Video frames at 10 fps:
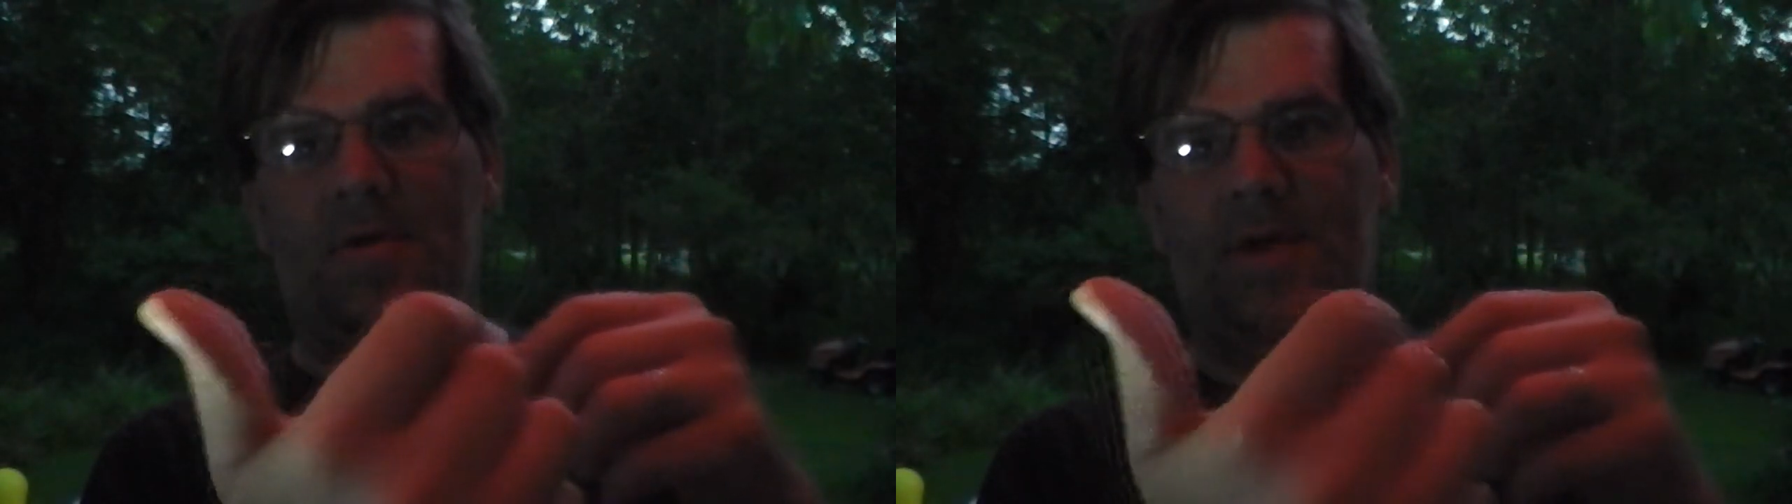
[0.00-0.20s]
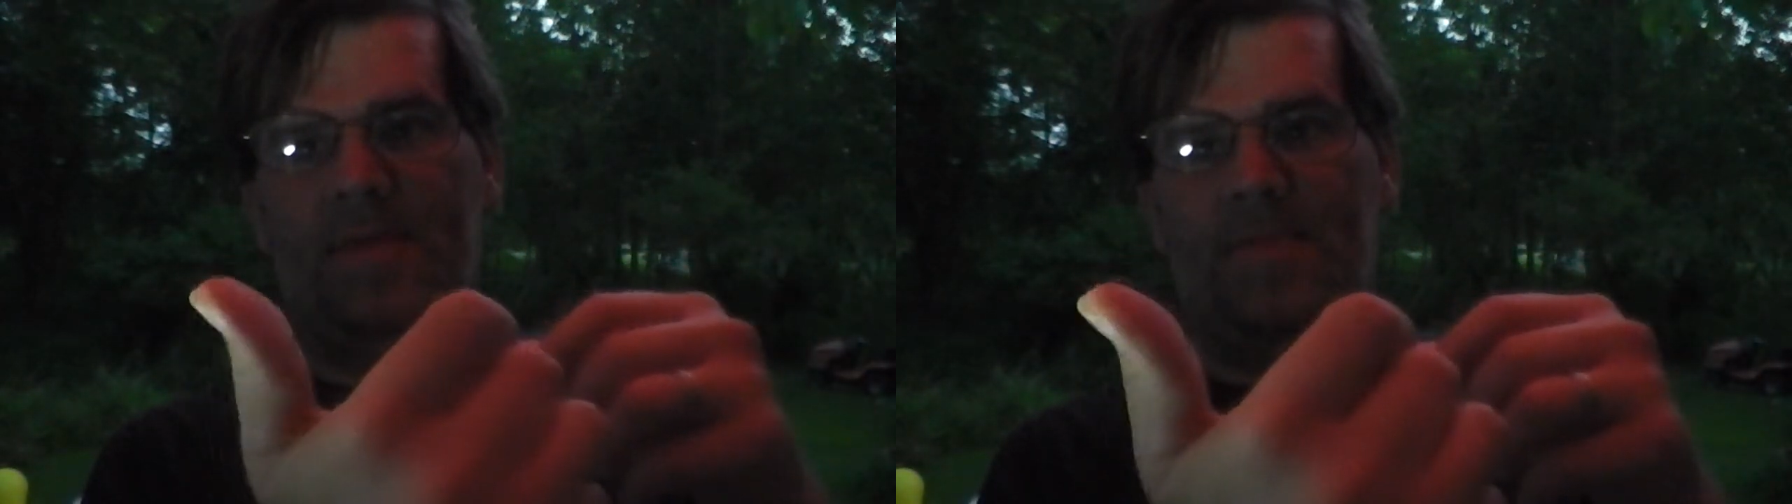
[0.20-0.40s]

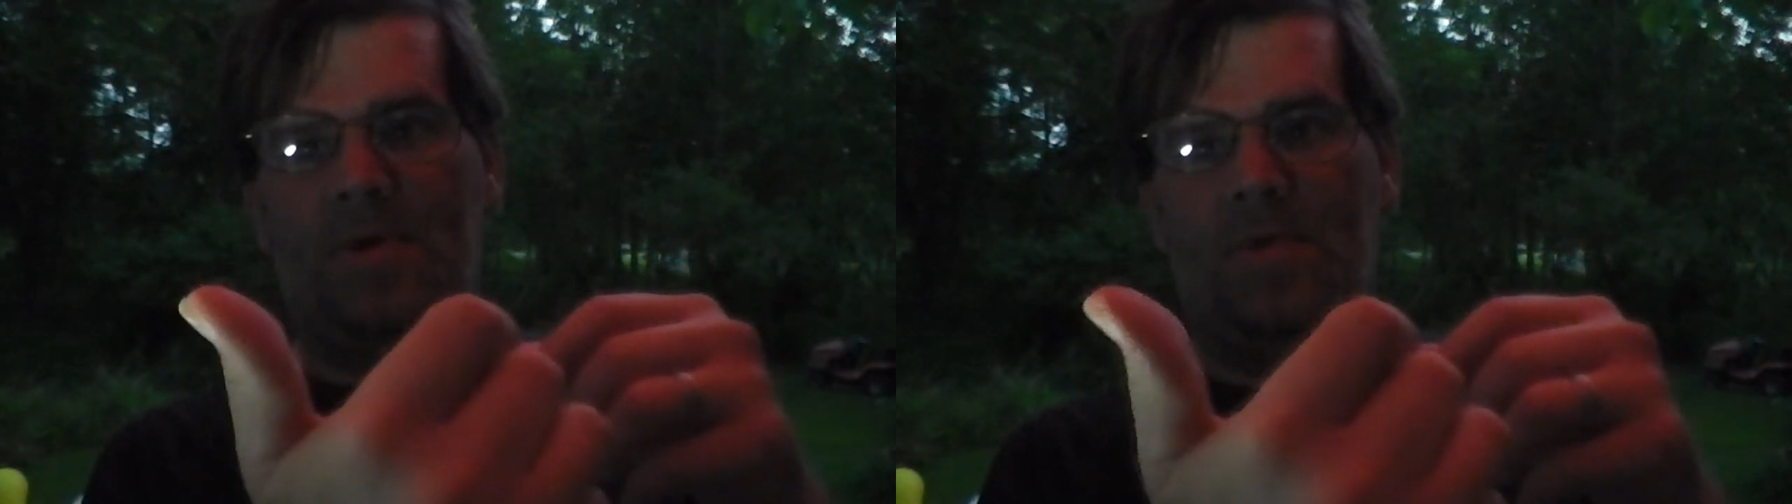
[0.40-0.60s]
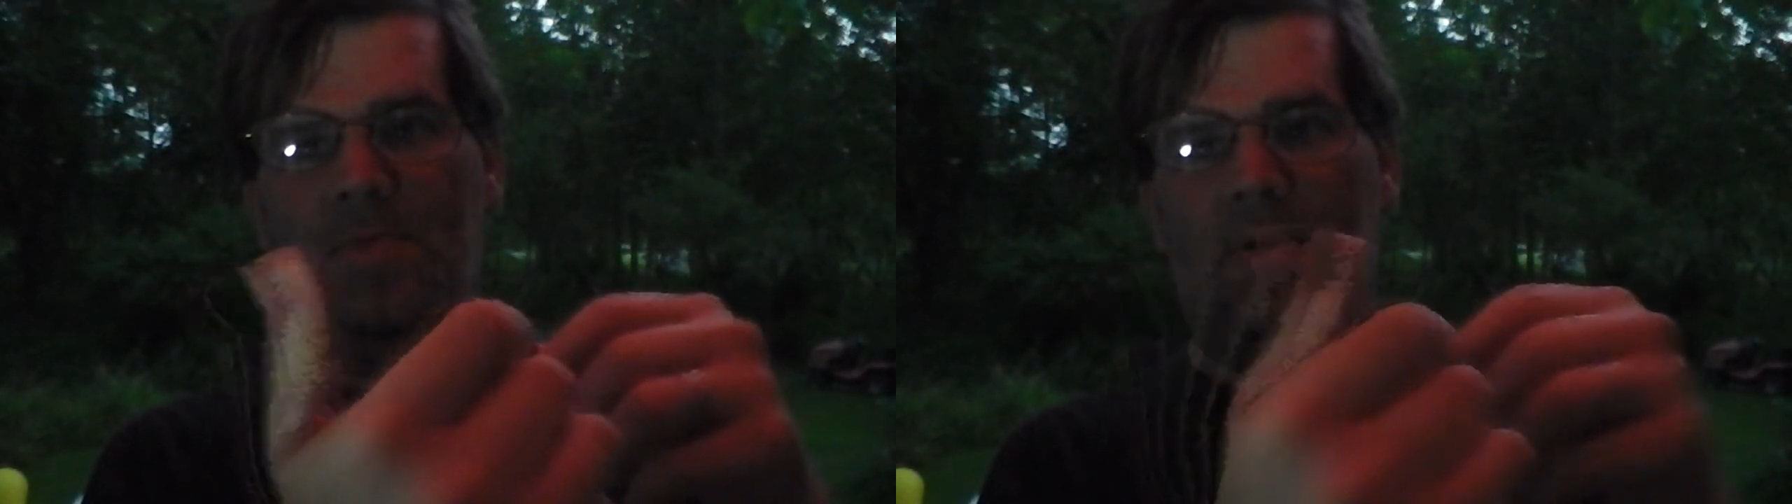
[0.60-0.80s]
take them to
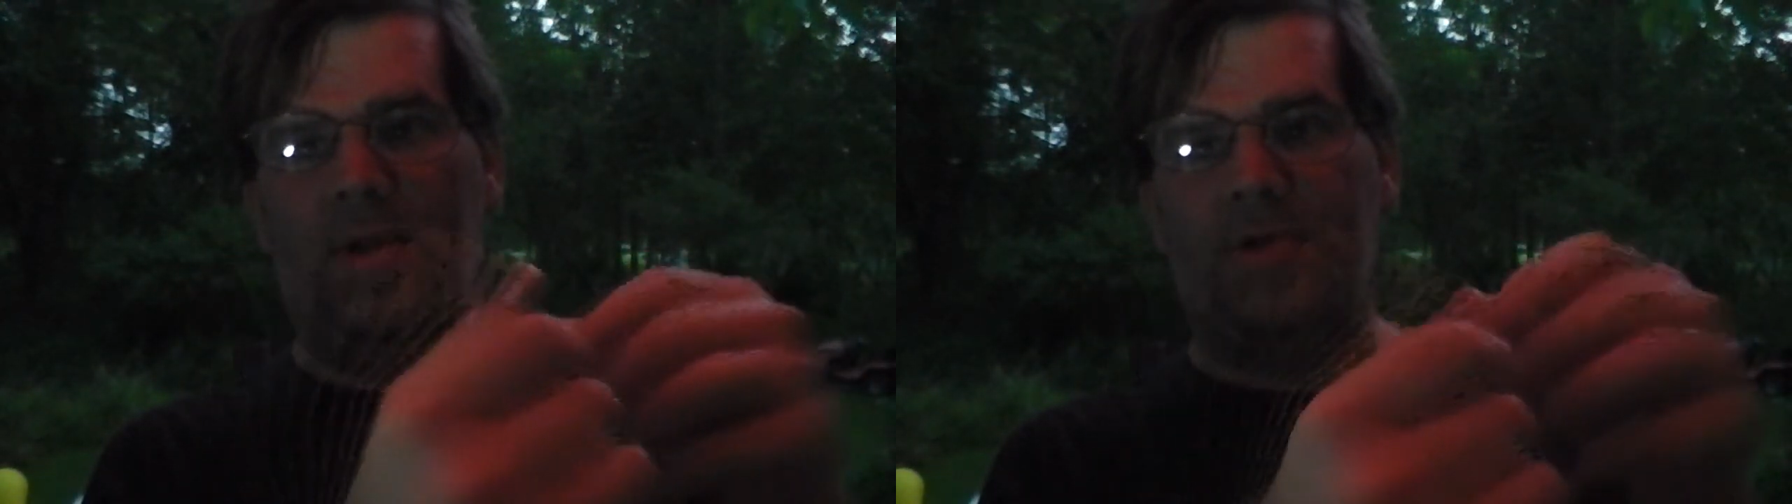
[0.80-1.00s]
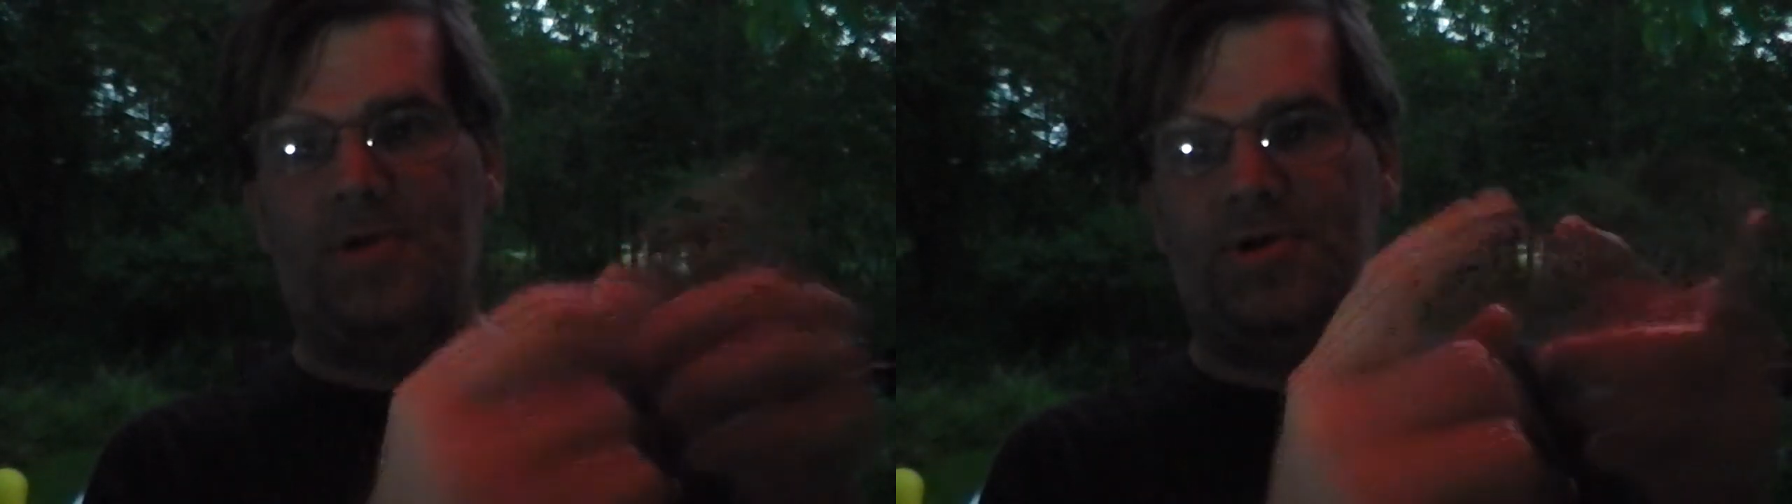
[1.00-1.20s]
her
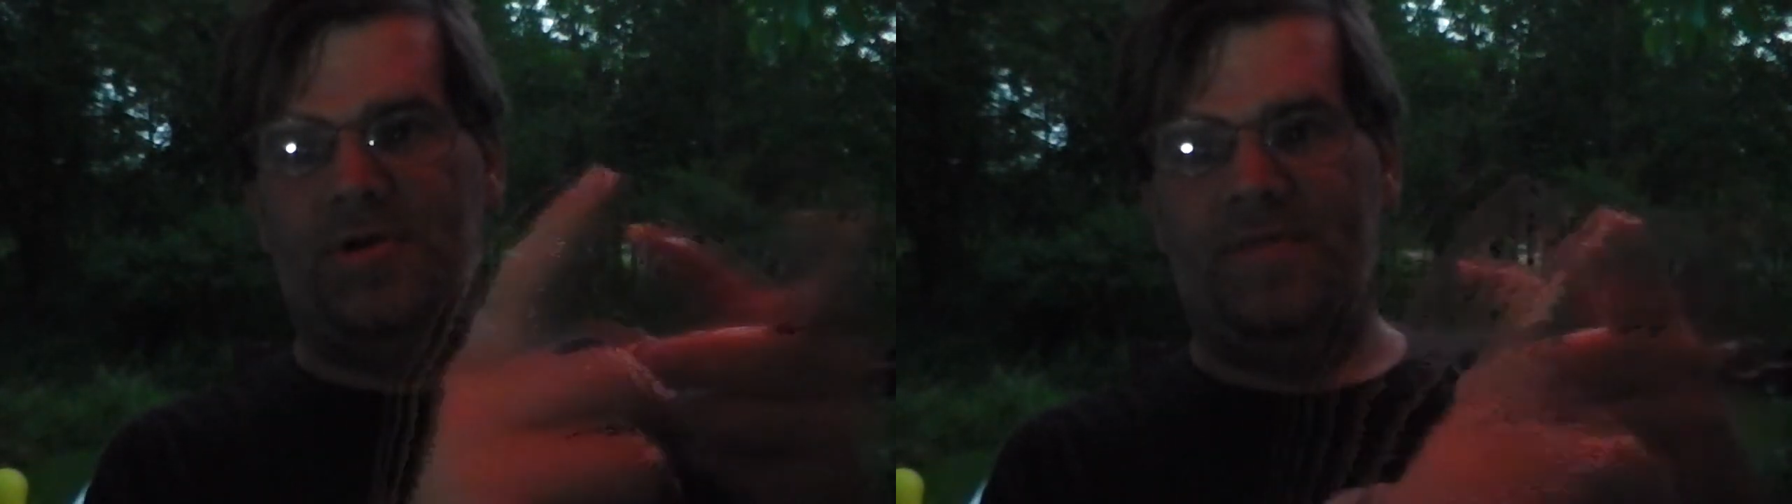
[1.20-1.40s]
place and she'd